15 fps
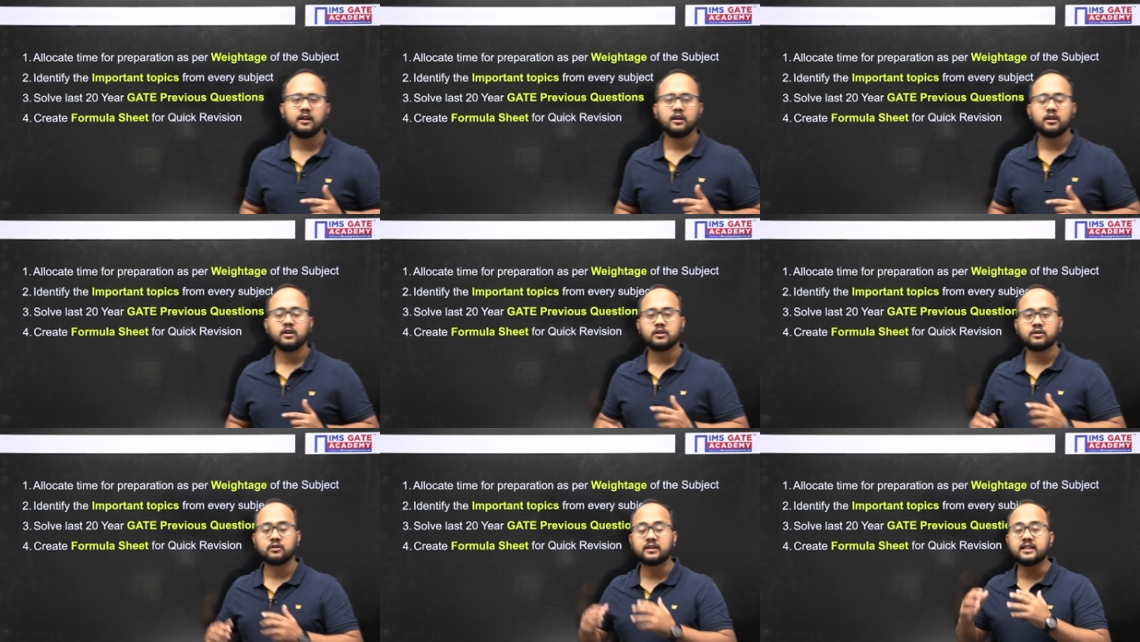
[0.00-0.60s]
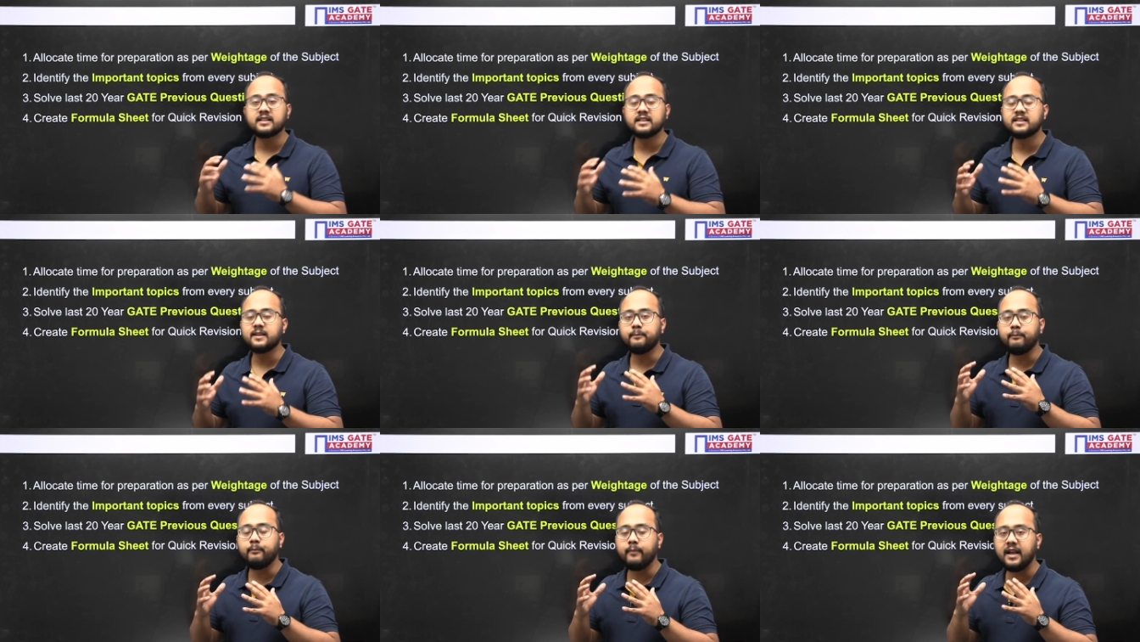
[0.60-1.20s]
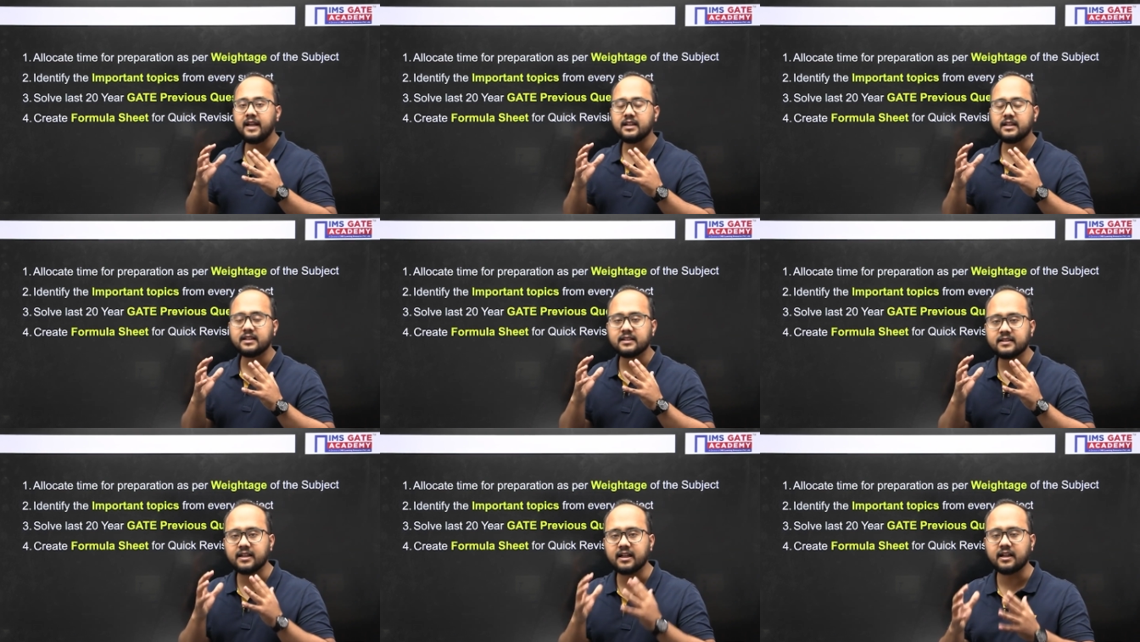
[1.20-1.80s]
So this is the
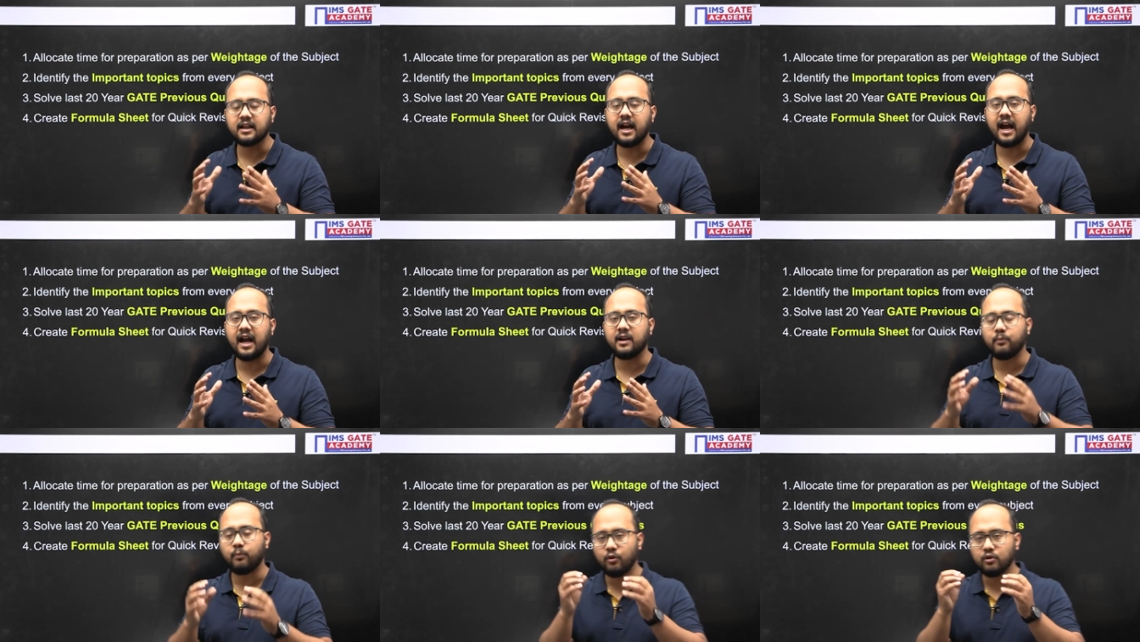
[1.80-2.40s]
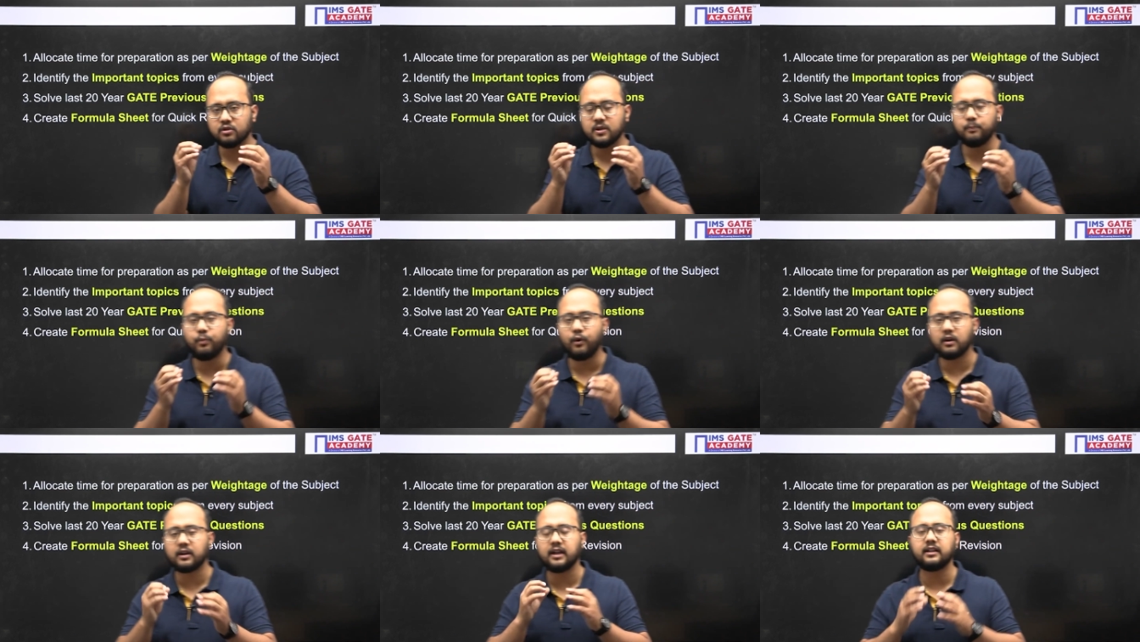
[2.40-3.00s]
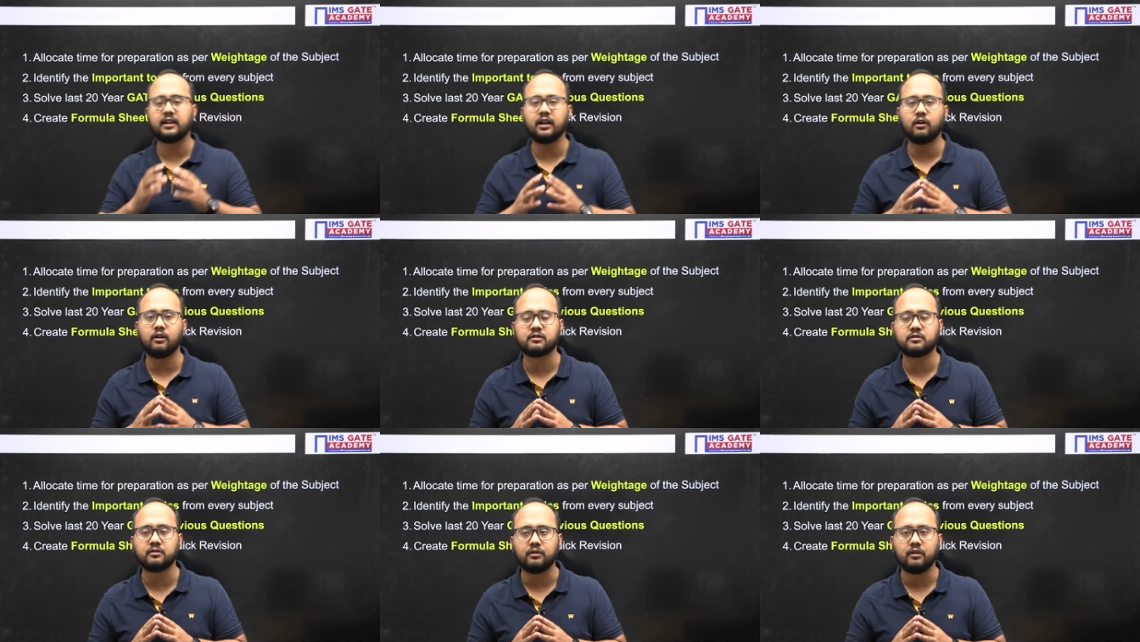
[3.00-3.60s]
basic and most important thing
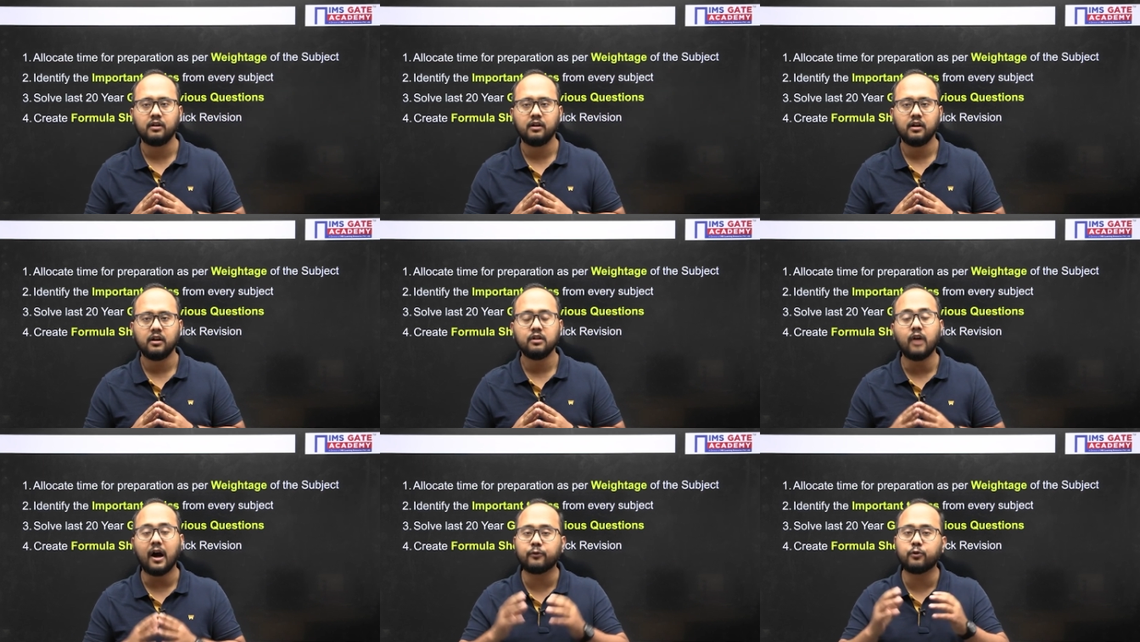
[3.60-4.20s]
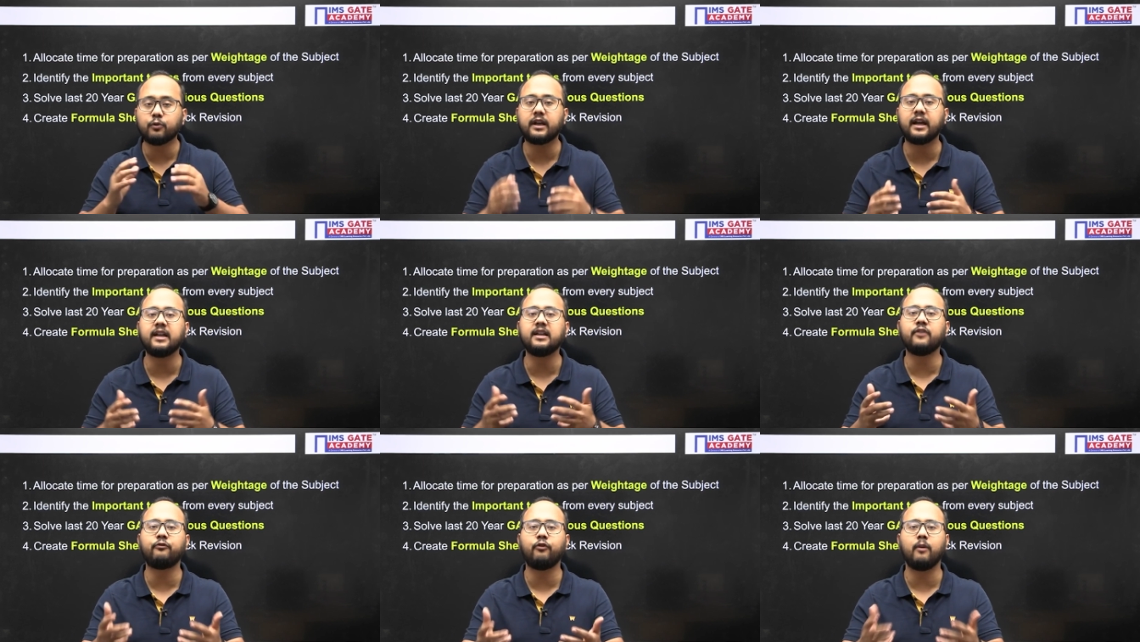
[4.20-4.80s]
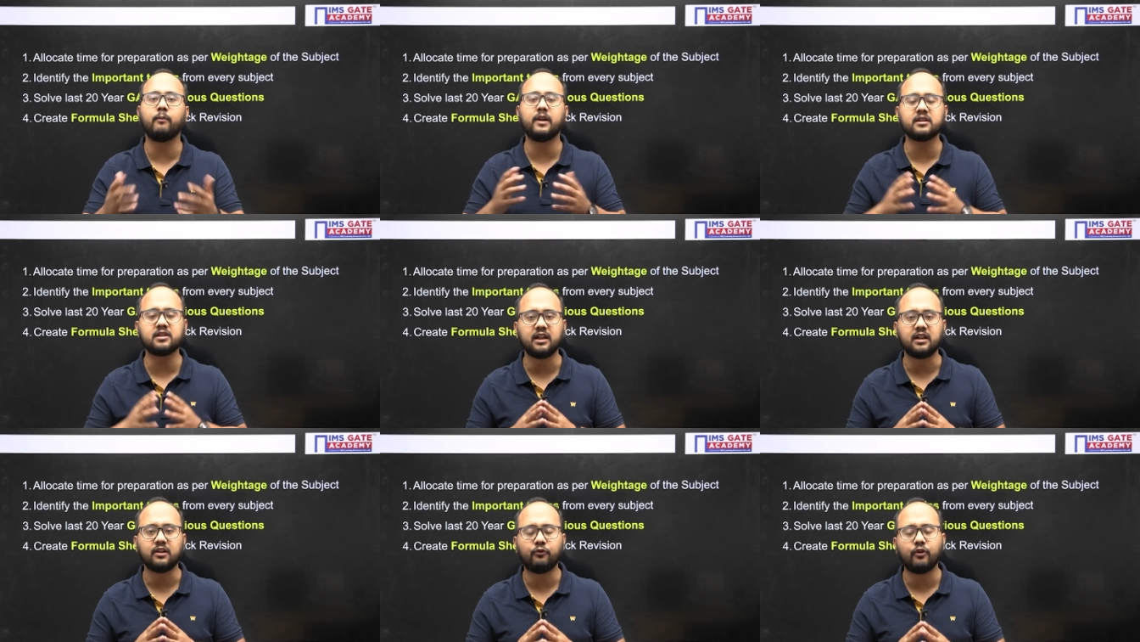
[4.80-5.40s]
also. You have to create the formula
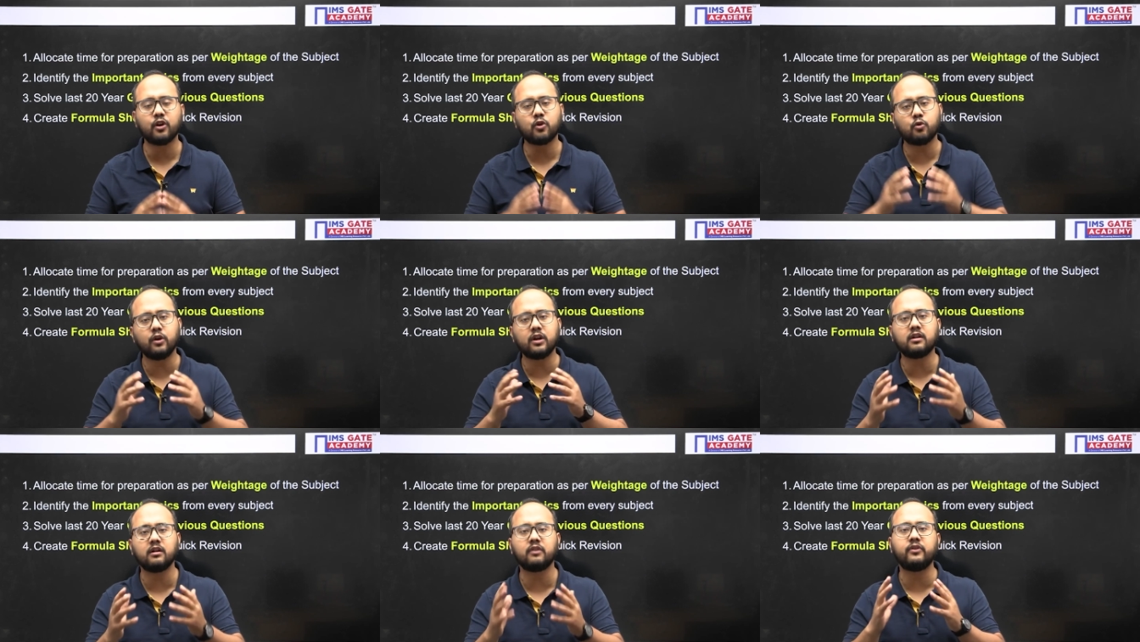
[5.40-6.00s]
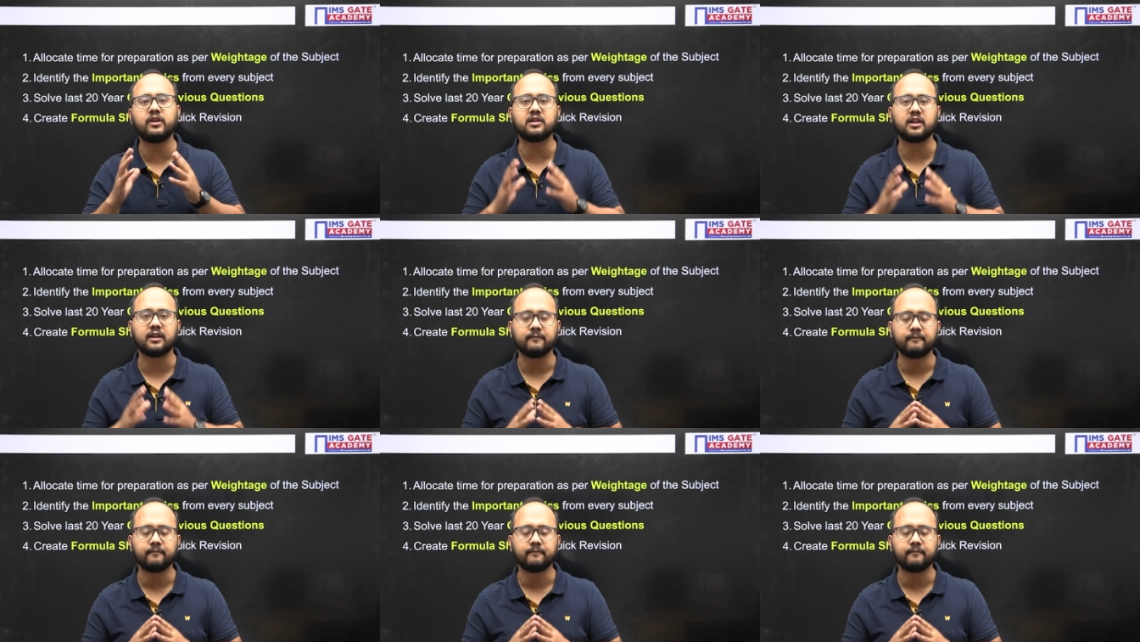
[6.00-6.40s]
sheet for quick revision.